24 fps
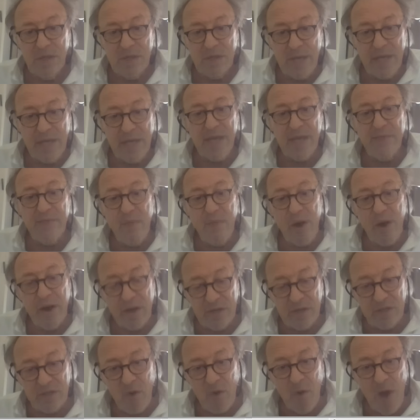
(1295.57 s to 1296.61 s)
Like if
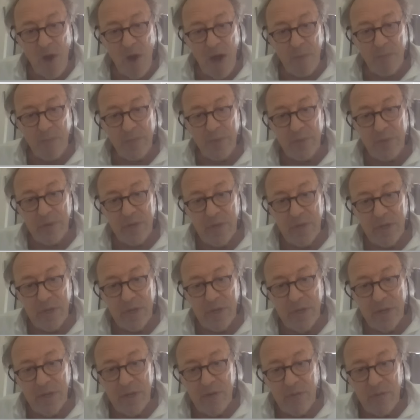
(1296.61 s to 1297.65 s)
markets go up,
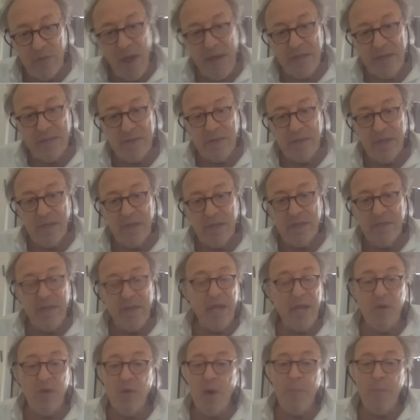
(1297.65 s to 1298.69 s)
right,
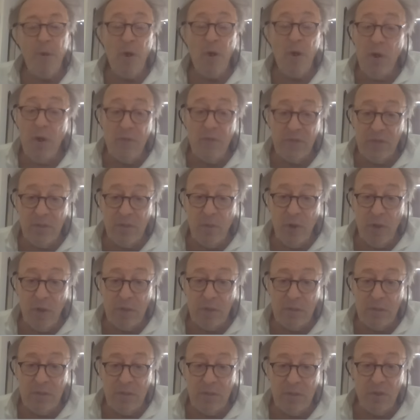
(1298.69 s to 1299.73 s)
they go up all over the
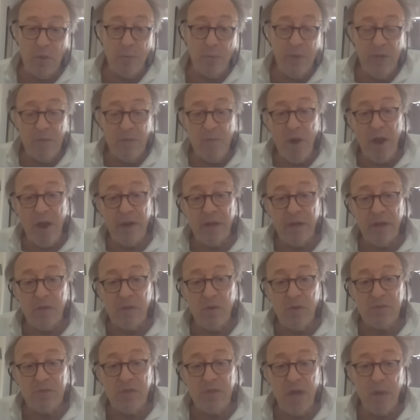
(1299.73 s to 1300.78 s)
world. The European market
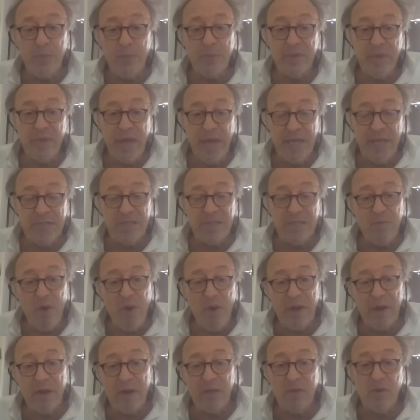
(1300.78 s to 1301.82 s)
goes up, the Asian
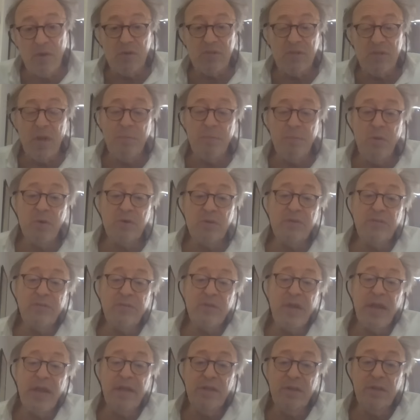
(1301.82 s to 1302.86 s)
market goes up most
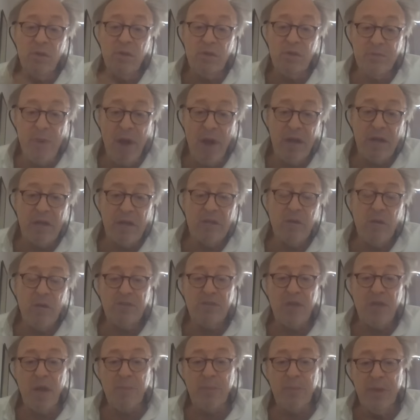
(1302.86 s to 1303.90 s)
of the time, the U S market
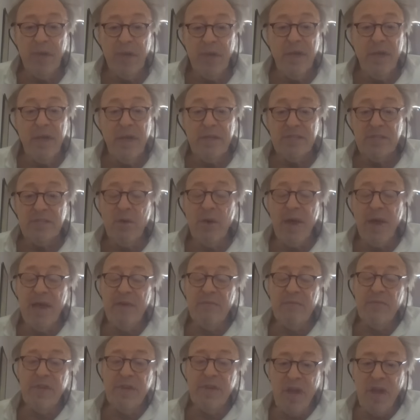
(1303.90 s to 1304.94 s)
goes up. So
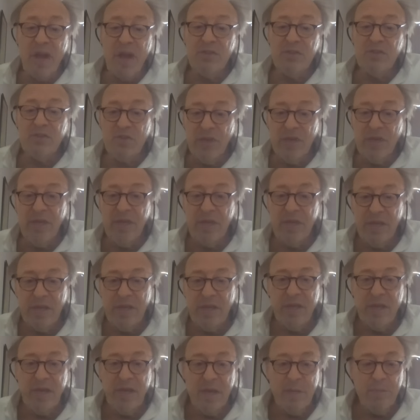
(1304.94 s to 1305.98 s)
every country
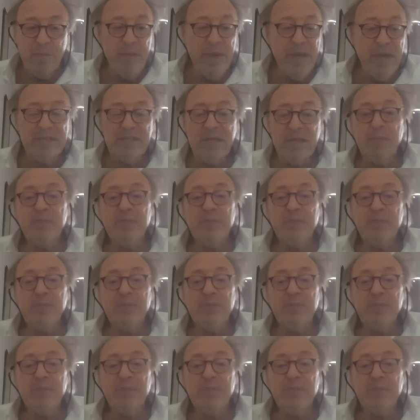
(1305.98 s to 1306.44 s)
makes